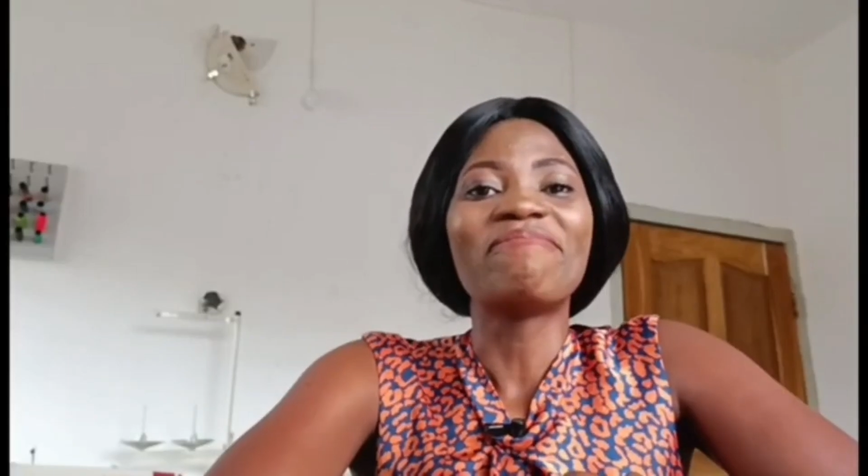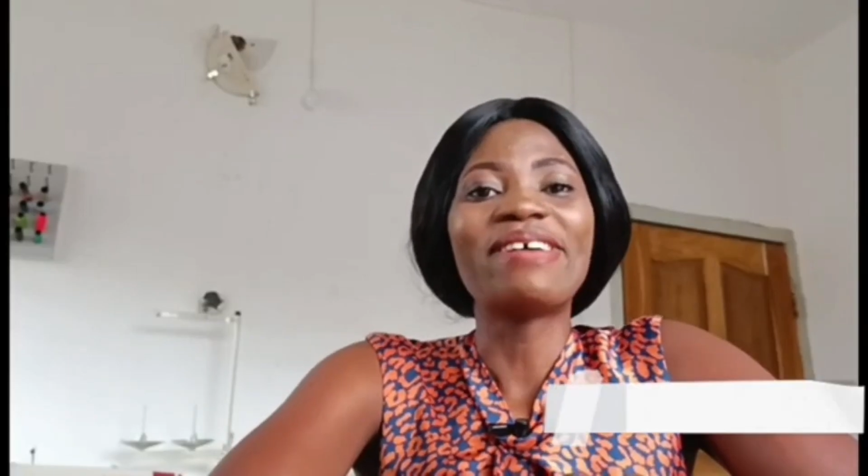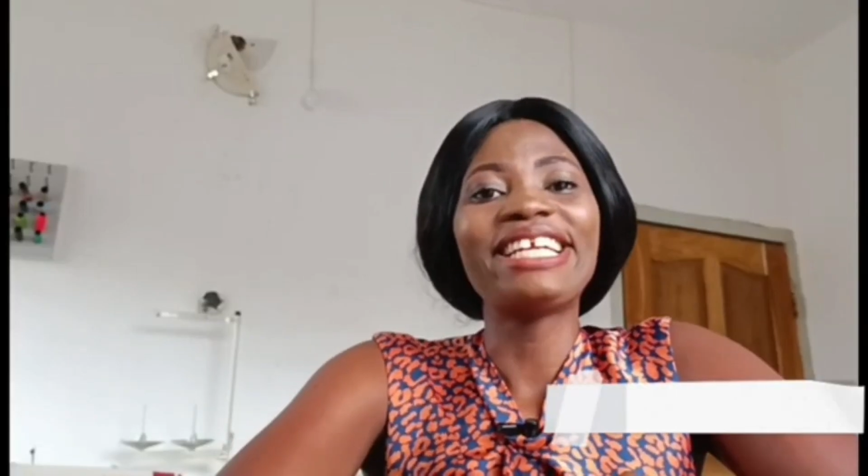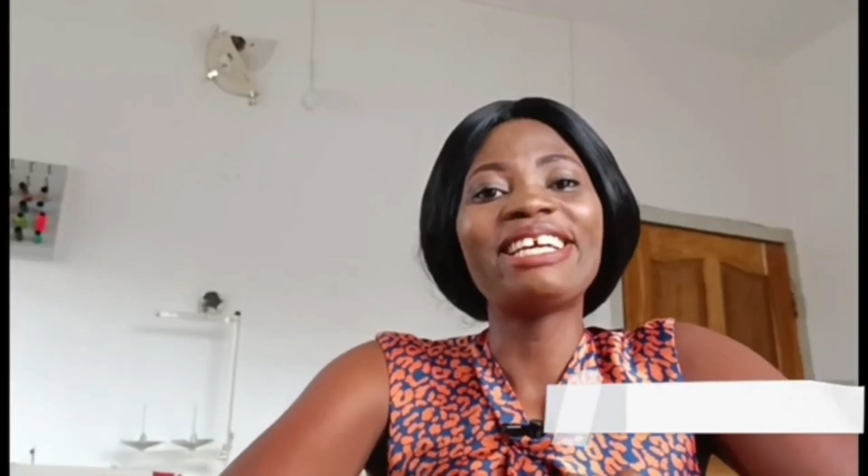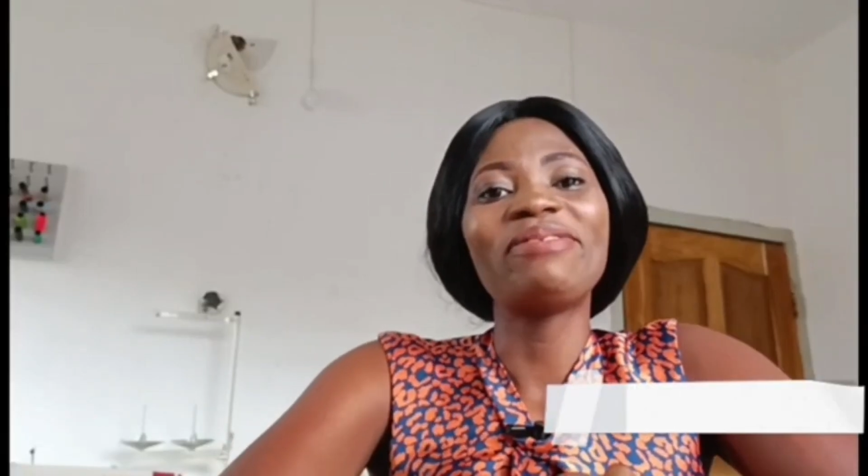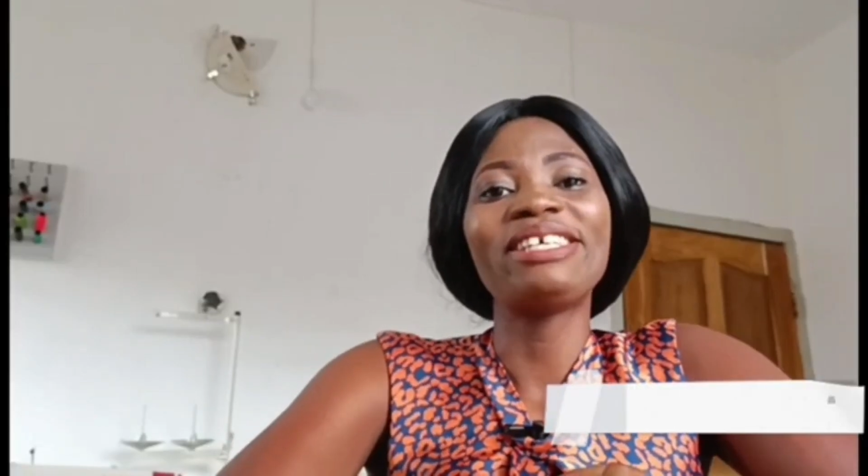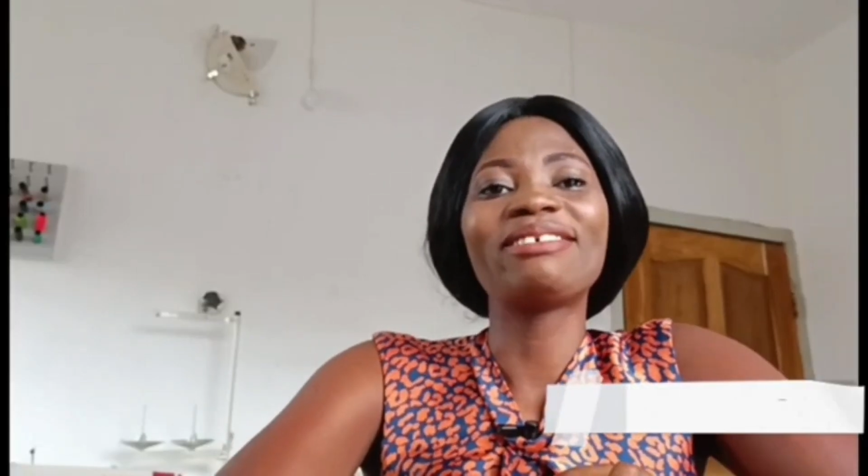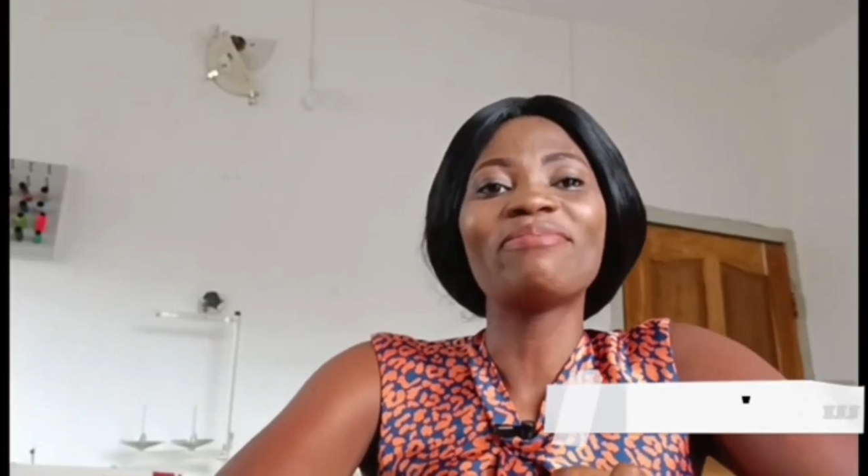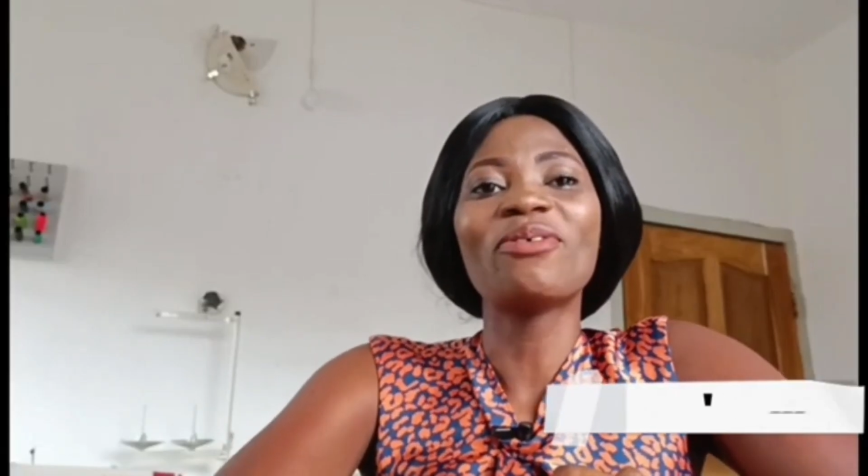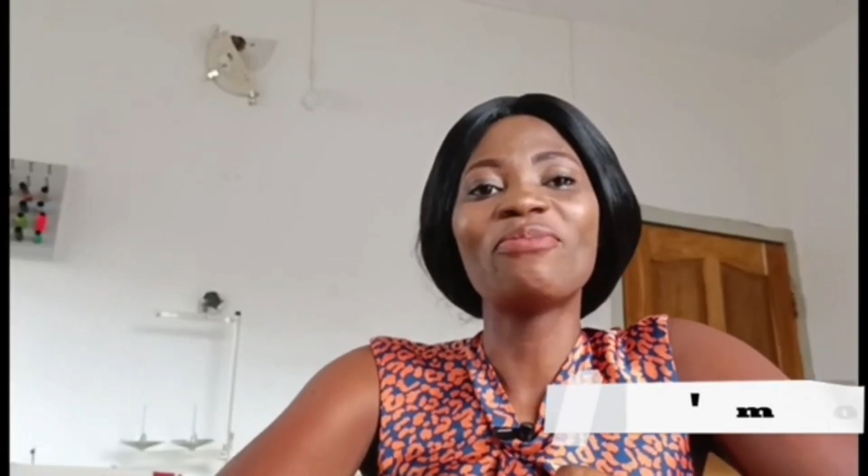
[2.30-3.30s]
My name
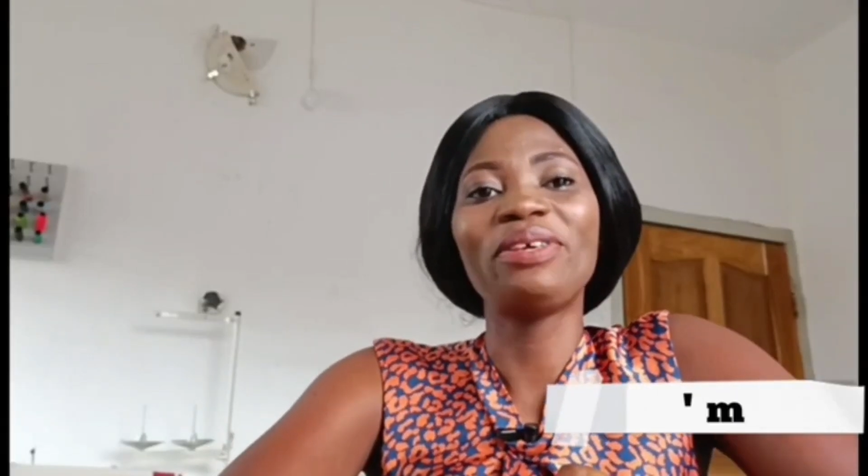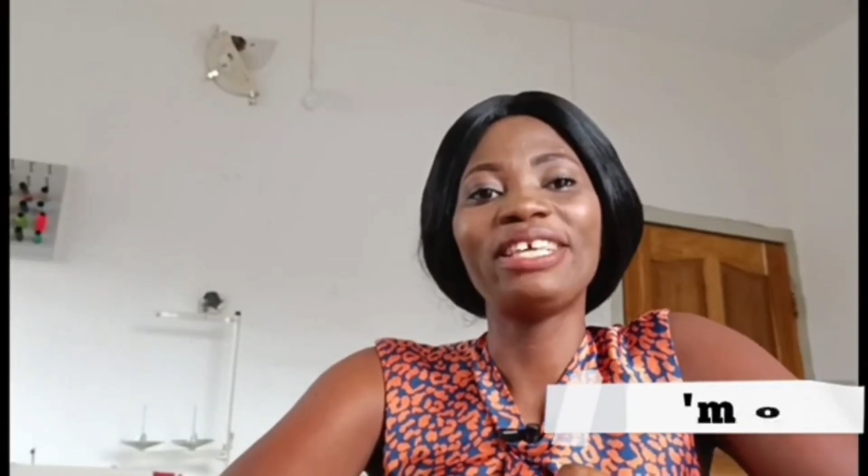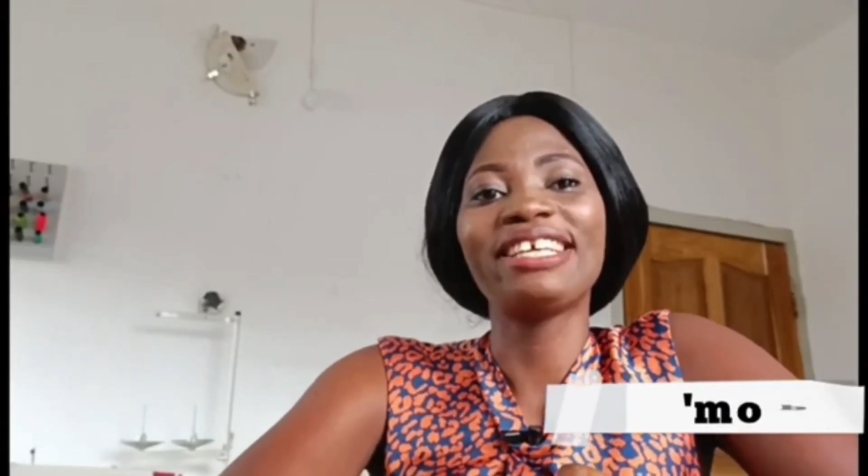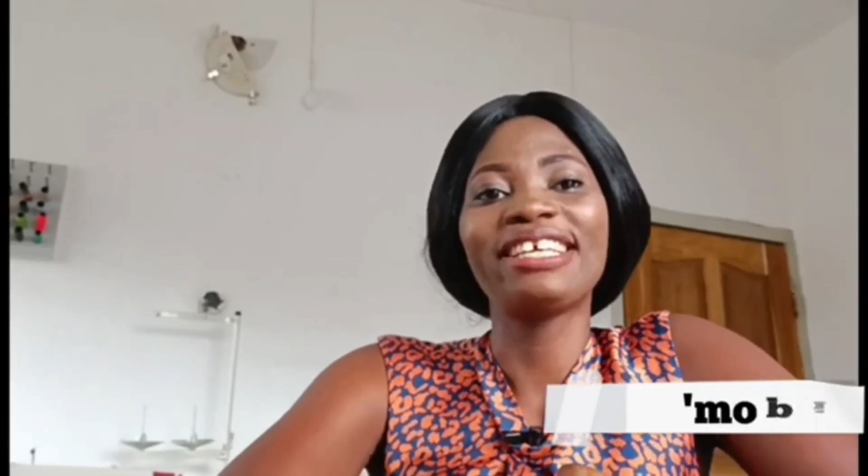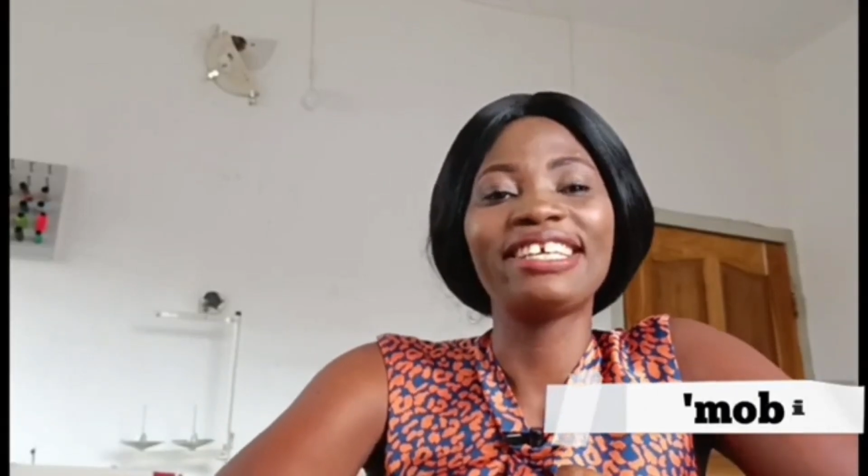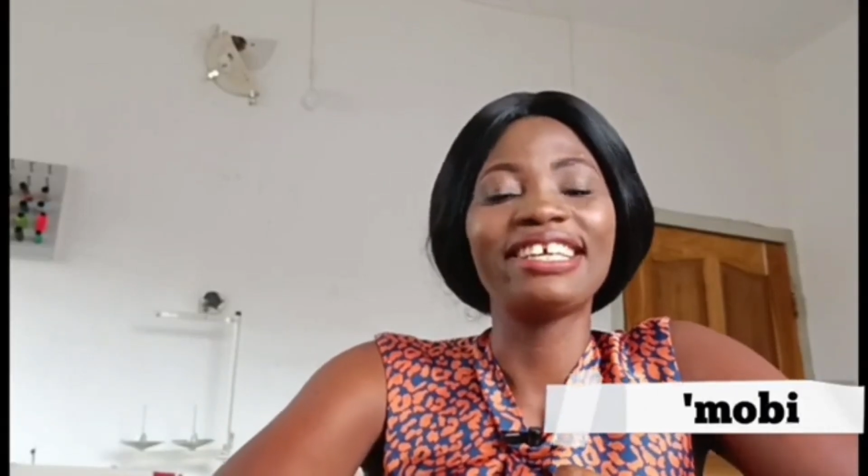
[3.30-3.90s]
is Mobi.